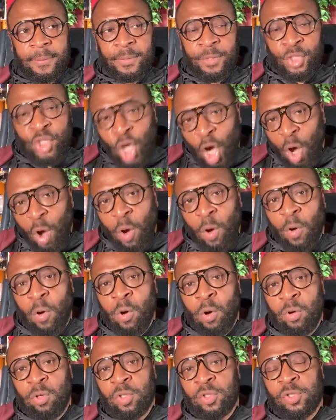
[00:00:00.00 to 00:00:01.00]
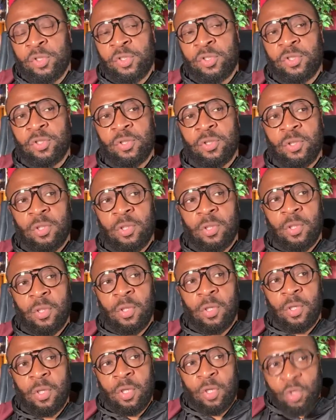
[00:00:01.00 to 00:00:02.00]
dogs,
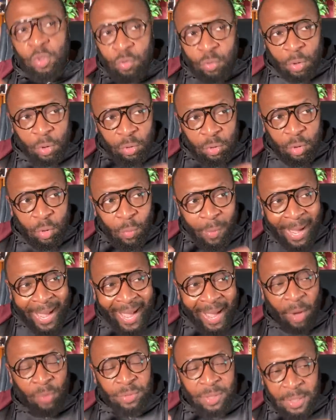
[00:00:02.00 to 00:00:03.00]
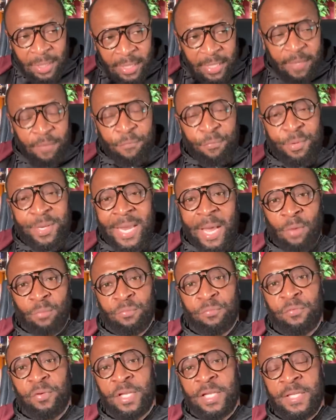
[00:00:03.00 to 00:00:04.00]
you don't know how to live without
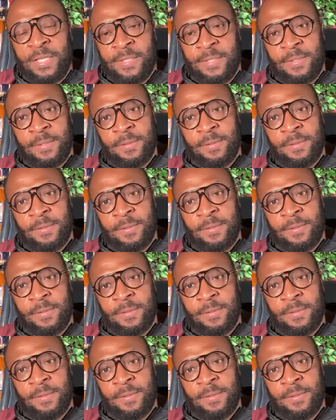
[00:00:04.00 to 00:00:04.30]
fleas.